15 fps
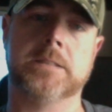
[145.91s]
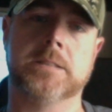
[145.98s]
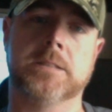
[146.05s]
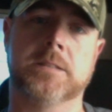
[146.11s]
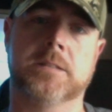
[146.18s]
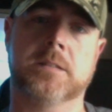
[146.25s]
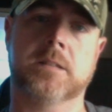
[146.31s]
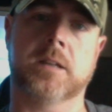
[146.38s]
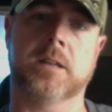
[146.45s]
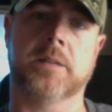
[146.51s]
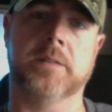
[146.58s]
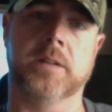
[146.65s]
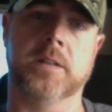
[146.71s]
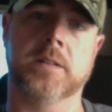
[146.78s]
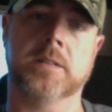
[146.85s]
it's
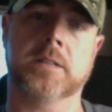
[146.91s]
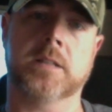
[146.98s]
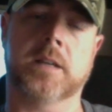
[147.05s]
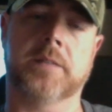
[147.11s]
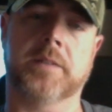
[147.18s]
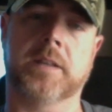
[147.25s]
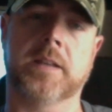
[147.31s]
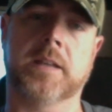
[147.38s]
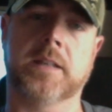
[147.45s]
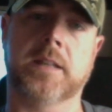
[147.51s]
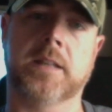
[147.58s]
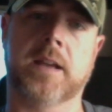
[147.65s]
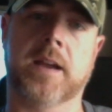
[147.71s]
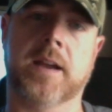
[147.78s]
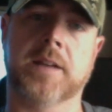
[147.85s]
kind of a kick in
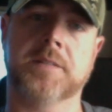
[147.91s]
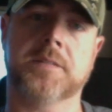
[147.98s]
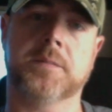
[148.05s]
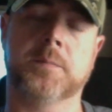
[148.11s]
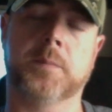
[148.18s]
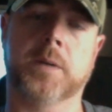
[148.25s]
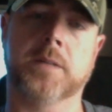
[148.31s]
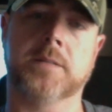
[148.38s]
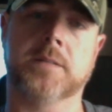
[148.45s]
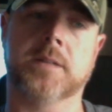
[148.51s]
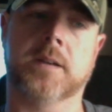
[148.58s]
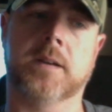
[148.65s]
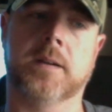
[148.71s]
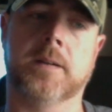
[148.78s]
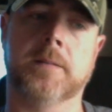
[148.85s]
the ass, but
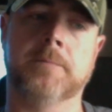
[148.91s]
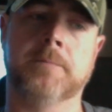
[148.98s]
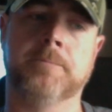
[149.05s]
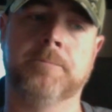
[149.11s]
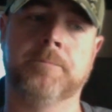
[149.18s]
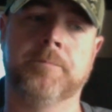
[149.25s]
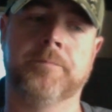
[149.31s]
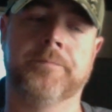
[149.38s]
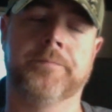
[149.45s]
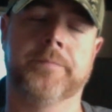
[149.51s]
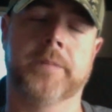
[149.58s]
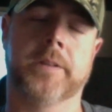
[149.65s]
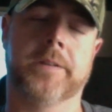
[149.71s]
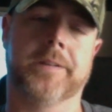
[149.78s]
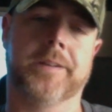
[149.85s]

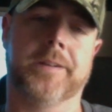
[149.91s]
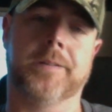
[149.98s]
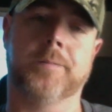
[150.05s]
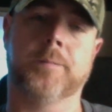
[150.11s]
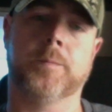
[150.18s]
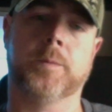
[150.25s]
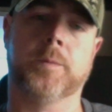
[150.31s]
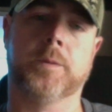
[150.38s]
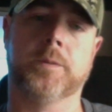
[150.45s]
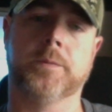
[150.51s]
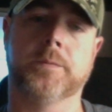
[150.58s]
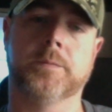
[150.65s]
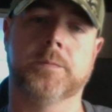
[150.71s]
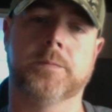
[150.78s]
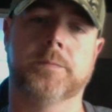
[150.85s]

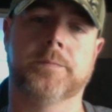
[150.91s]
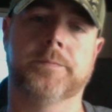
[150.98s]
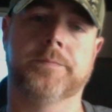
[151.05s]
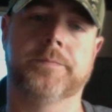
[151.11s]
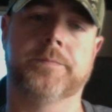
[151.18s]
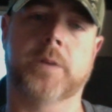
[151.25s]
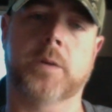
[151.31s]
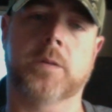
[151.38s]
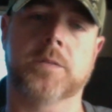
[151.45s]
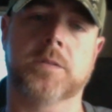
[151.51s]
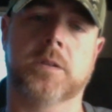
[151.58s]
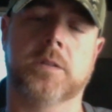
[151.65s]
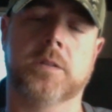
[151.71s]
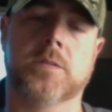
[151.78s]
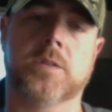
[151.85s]
we'll
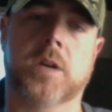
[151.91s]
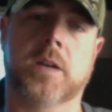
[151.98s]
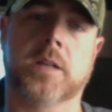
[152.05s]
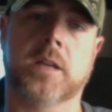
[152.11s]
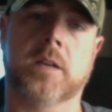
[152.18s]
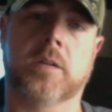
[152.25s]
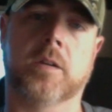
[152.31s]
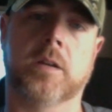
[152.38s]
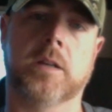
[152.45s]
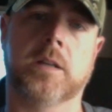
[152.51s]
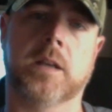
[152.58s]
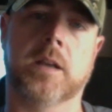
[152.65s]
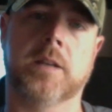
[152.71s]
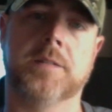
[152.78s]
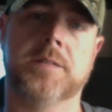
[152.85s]
focus on trying to get green
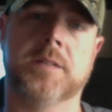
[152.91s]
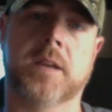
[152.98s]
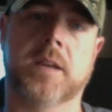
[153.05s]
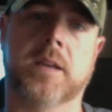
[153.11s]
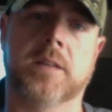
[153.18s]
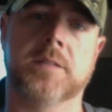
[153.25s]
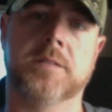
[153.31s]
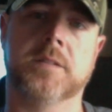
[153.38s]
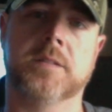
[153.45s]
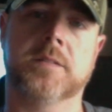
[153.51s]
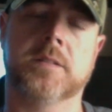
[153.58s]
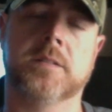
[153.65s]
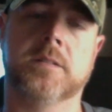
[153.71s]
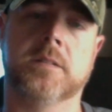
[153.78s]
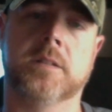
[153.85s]
again and stay
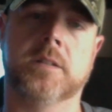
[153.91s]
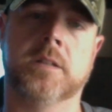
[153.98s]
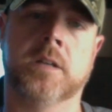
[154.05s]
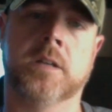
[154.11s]
consistent and